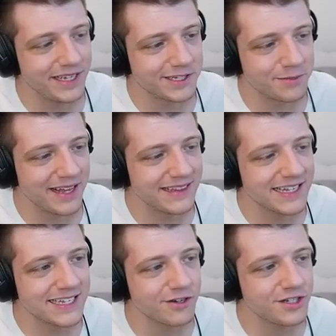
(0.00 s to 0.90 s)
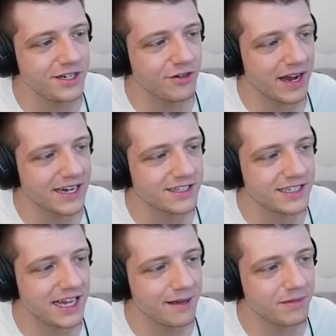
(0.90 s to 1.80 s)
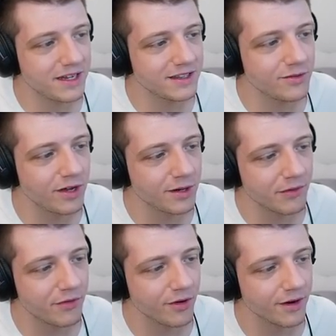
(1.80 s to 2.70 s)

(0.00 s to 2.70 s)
man that's how she crashed the damn thing in the water before